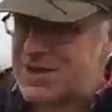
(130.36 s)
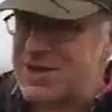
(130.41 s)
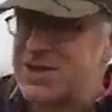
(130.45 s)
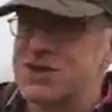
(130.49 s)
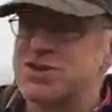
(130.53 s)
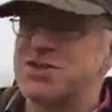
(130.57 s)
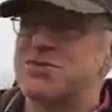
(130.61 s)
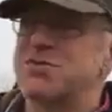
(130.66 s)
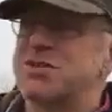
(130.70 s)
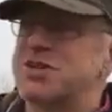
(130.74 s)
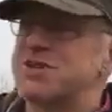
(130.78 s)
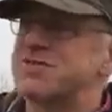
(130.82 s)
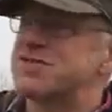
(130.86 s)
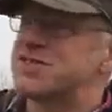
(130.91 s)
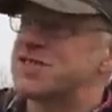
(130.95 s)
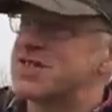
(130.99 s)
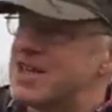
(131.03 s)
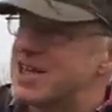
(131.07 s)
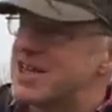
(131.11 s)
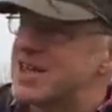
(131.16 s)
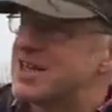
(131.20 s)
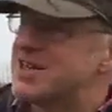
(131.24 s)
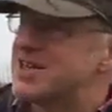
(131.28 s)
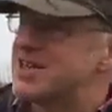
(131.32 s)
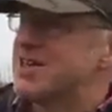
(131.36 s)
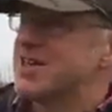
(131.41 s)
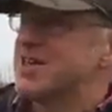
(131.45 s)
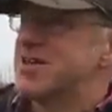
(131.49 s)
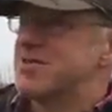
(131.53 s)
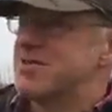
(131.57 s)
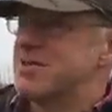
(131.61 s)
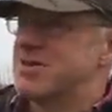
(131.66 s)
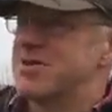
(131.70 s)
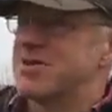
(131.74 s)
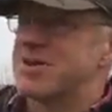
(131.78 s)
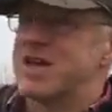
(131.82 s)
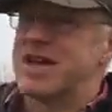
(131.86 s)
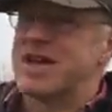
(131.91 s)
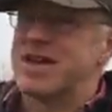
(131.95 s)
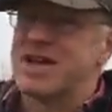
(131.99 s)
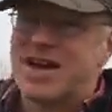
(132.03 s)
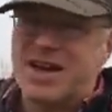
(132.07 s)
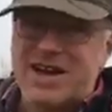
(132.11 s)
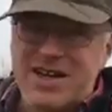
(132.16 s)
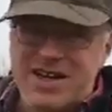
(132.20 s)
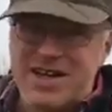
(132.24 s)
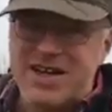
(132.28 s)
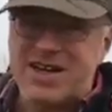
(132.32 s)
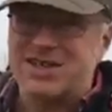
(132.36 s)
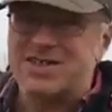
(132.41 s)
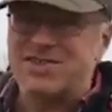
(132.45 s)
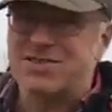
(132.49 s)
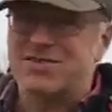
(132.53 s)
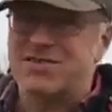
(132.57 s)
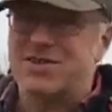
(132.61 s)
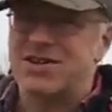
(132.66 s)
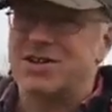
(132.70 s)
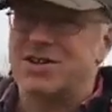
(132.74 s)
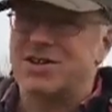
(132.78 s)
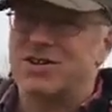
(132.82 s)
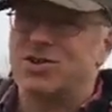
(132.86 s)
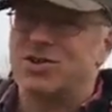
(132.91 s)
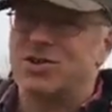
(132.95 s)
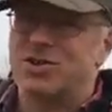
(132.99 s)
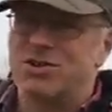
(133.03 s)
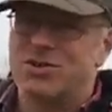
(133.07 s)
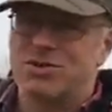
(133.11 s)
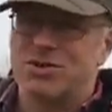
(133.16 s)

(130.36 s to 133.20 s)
you will have seen, we were getting Iron Age or